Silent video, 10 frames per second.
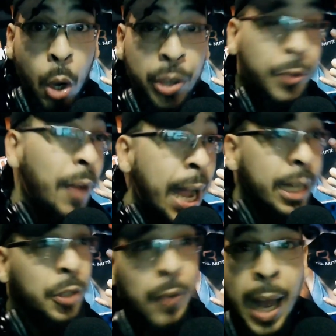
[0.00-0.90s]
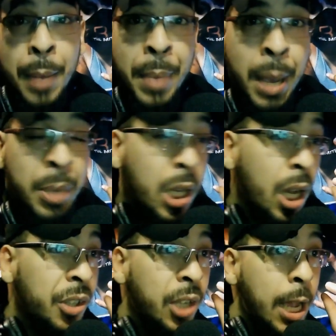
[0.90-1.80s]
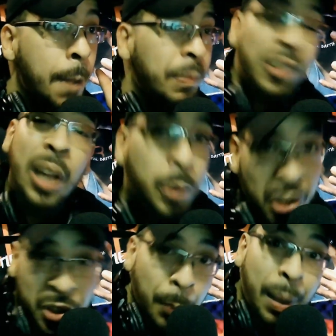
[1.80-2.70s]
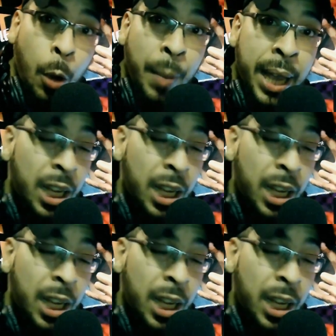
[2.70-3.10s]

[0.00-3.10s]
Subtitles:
It's fine, man, because that's not what this is about, man. It's